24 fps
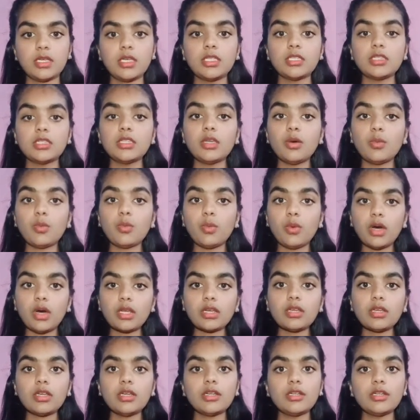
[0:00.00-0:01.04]
The
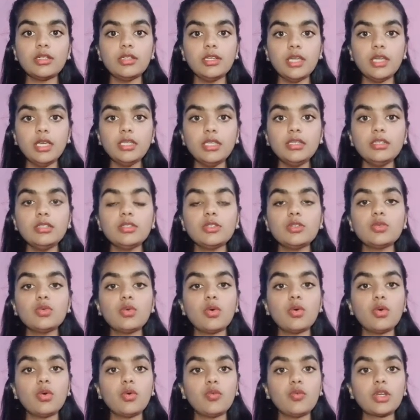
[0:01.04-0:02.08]
work done to
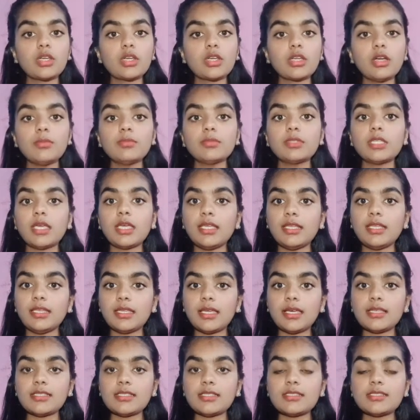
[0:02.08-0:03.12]
overcome the
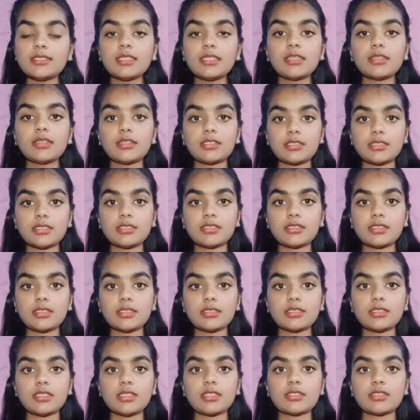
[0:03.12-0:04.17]
elastic
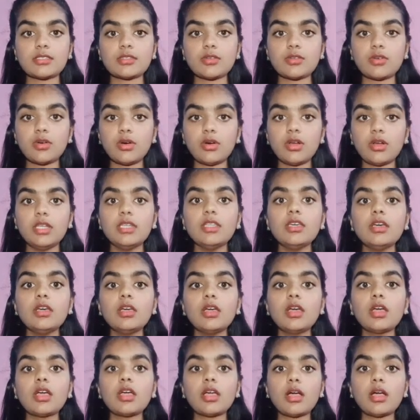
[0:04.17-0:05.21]
resistance is called
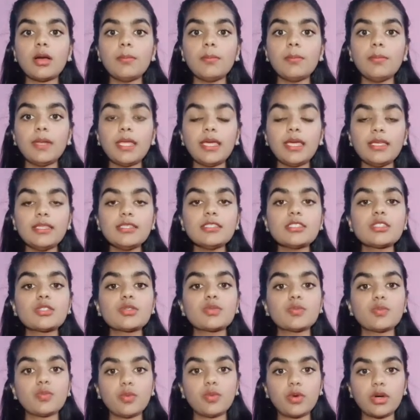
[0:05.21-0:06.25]
compliance
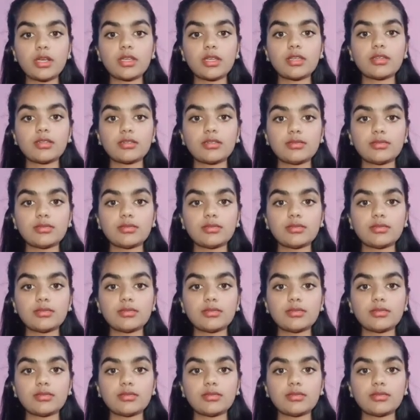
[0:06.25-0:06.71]
work.